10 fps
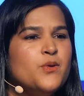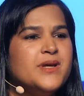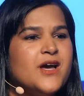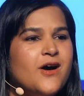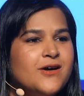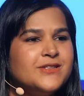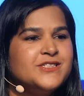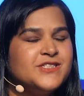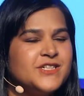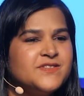We all
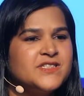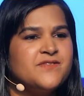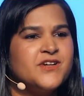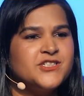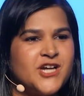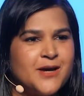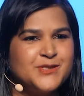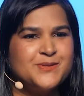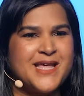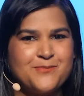deserve to love our
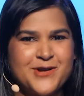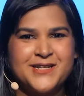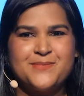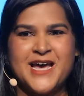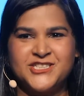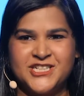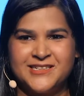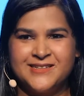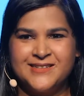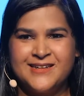jobs with that brand of
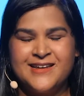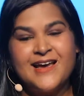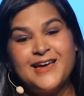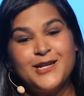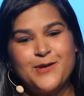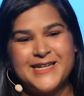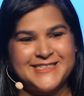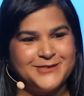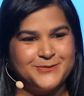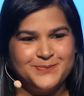passion. I know I
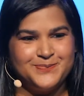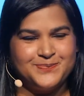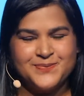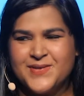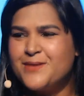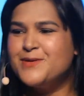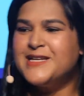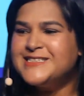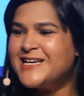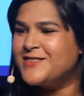do. I'm a
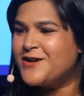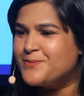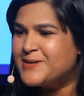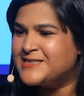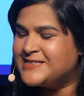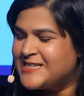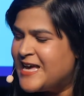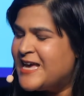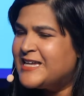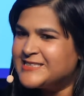mental health therapist,
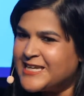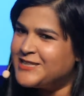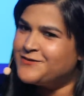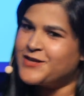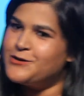an executive